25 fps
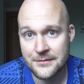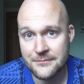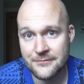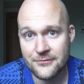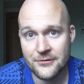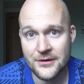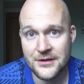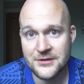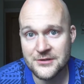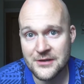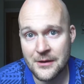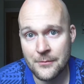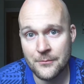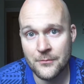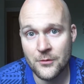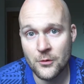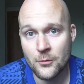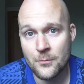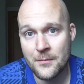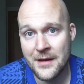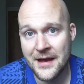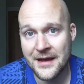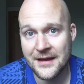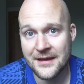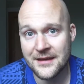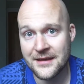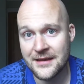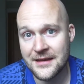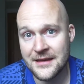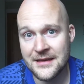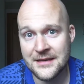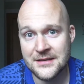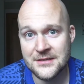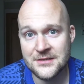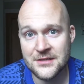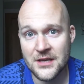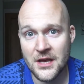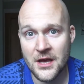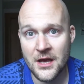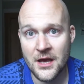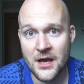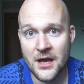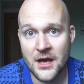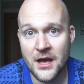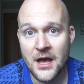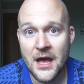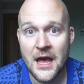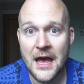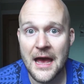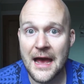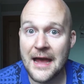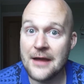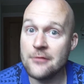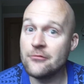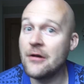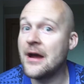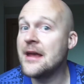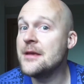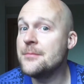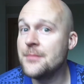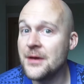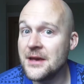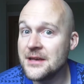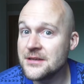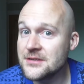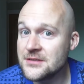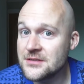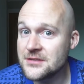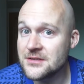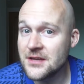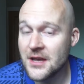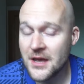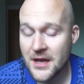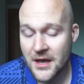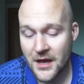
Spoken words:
For example, Mac is a rapist,